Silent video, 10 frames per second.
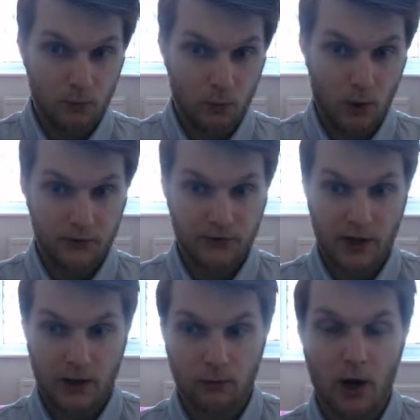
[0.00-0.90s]
what
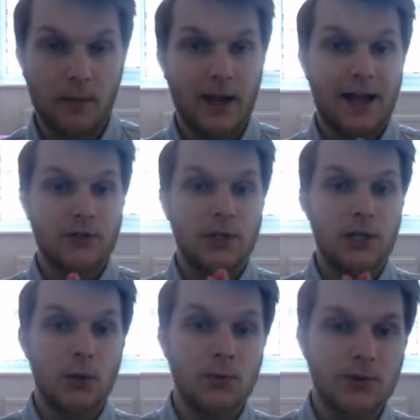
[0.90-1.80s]
rhyme I
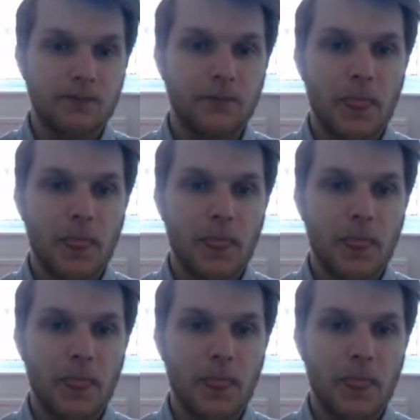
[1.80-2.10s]
actually used.